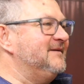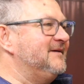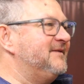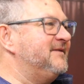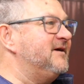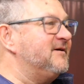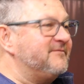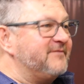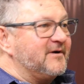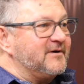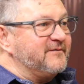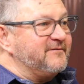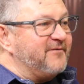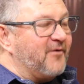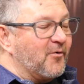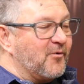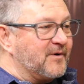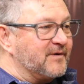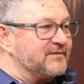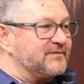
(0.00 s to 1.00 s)
And they're very
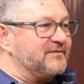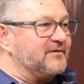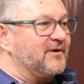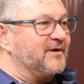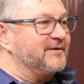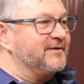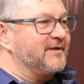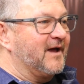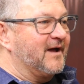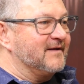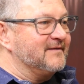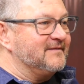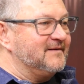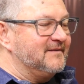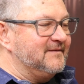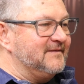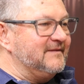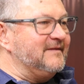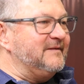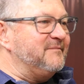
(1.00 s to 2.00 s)
focused on that.
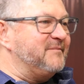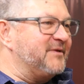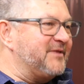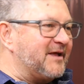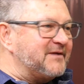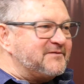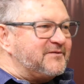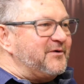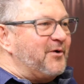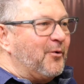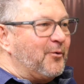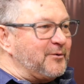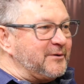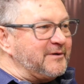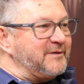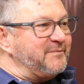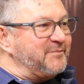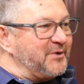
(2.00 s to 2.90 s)
But that's the only